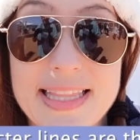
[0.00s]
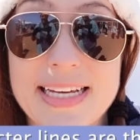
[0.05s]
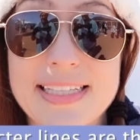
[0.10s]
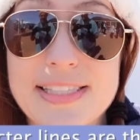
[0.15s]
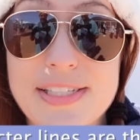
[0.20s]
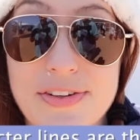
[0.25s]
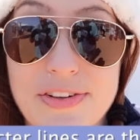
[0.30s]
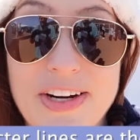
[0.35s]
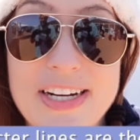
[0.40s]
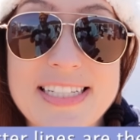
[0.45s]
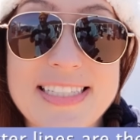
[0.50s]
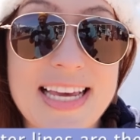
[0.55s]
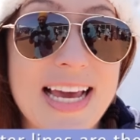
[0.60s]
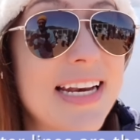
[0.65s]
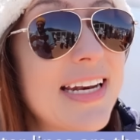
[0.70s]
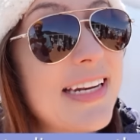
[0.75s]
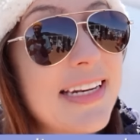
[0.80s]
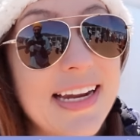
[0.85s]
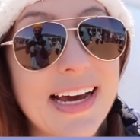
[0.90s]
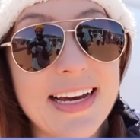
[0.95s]
That's crazy. I
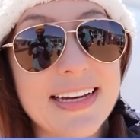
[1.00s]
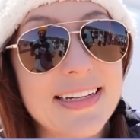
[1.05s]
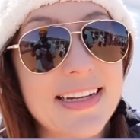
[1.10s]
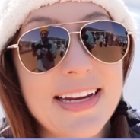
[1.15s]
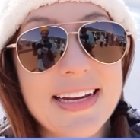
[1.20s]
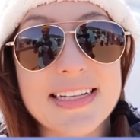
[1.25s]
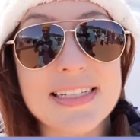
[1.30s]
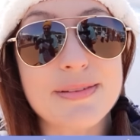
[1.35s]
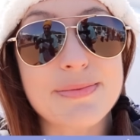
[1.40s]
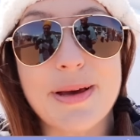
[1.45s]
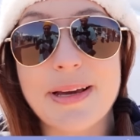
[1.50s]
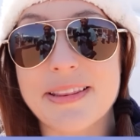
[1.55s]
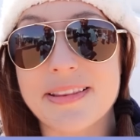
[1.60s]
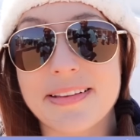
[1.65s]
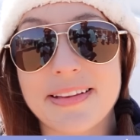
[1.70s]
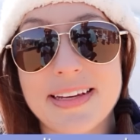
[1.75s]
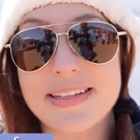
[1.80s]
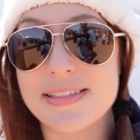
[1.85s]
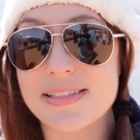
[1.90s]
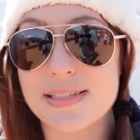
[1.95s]
did not expect
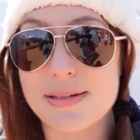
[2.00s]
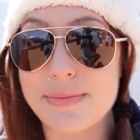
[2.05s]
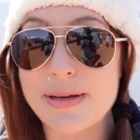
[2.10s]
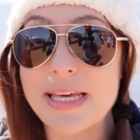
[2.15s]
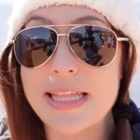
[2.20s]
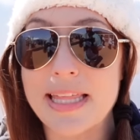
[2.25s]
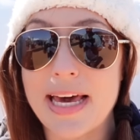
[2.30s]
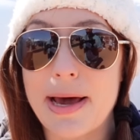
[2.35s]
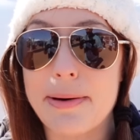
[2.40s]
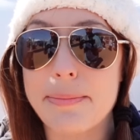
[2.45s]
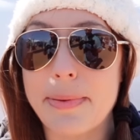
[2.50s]
the lines to be that. I